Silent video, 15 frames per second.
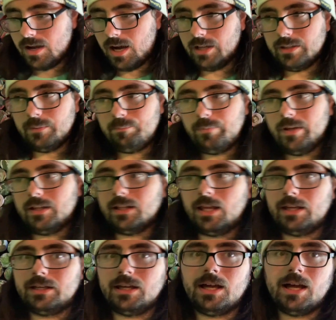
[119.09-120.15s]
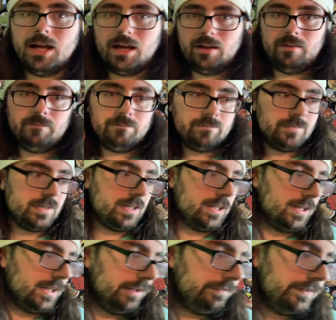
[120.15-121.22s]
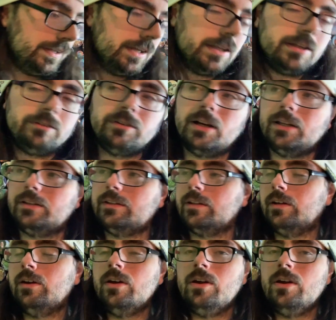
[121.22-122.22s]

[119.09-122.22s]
on this big, like, cliff thing. He tries to